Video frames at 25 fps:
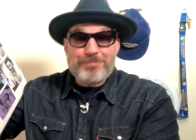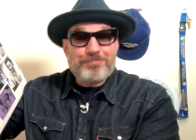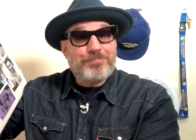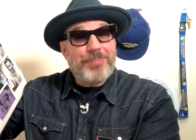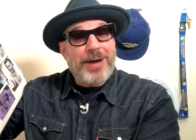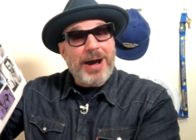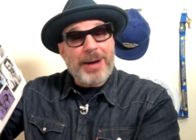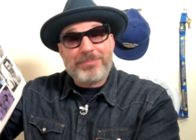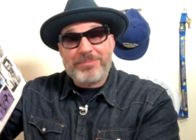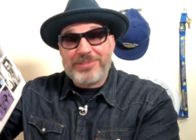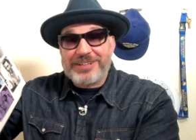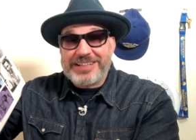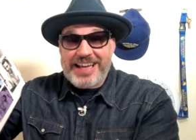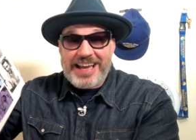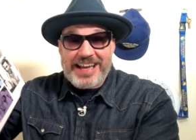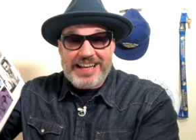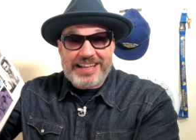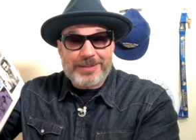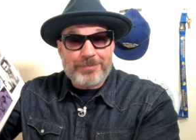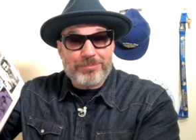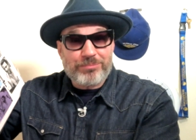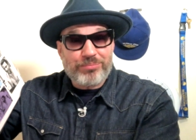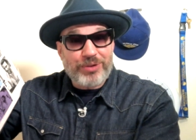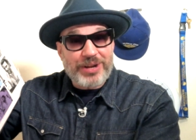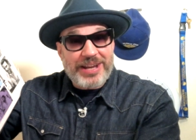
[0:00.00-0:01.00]
Papa got
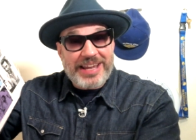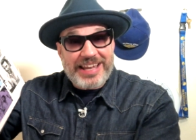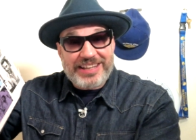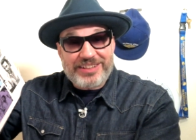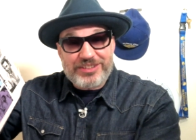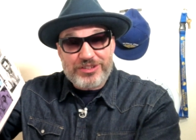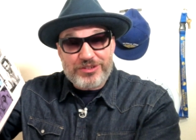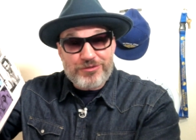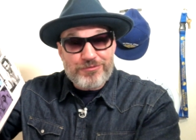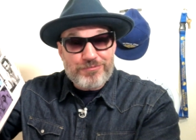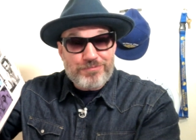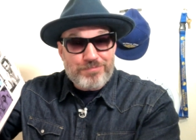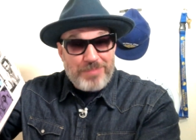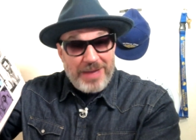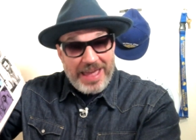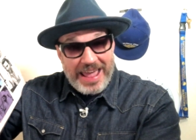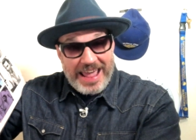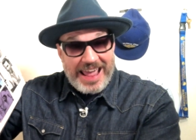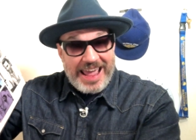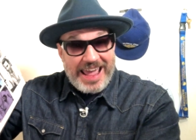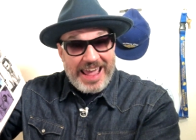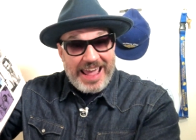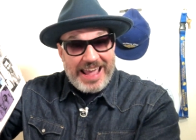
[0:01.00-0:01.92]
a brand new bag.